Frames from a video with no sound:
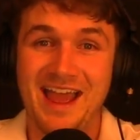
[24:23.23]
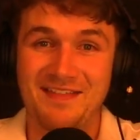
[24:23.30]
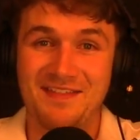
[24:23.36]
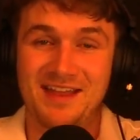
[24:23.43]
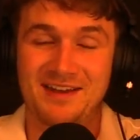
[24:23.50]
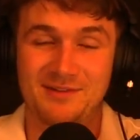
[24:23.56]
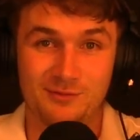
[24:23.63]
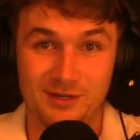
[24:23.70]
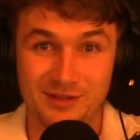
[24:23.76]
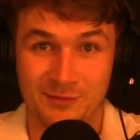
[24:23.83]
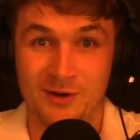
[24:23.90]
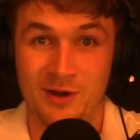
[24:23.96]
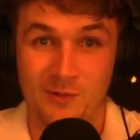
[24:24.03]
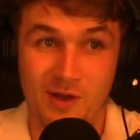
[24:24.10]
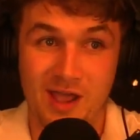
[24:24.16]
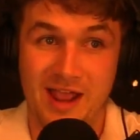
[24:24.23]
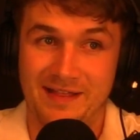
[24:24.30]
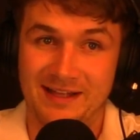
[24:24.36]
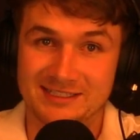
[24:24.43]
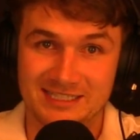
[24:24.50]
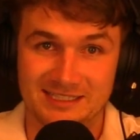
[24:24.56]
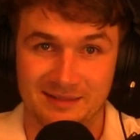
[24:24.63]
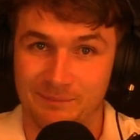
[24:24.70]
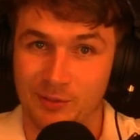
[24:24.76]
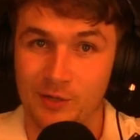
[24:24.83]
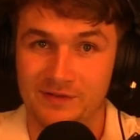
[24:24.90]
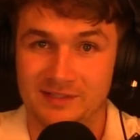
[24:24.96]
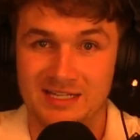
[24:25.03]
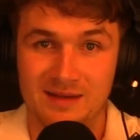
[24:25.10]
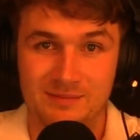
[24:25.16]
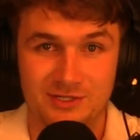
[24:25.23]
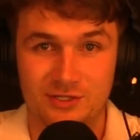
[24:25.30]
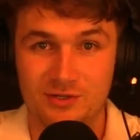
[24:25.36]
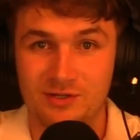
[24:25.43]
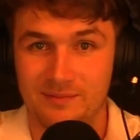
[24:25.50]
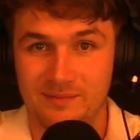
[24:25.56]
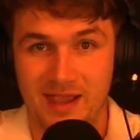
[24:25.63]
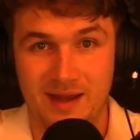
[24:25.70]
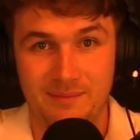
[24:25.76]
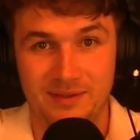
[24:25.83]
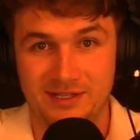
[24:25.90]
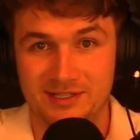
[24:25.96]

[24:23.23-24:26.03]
And then when they run away, that's like the perfect time to shoot them, man.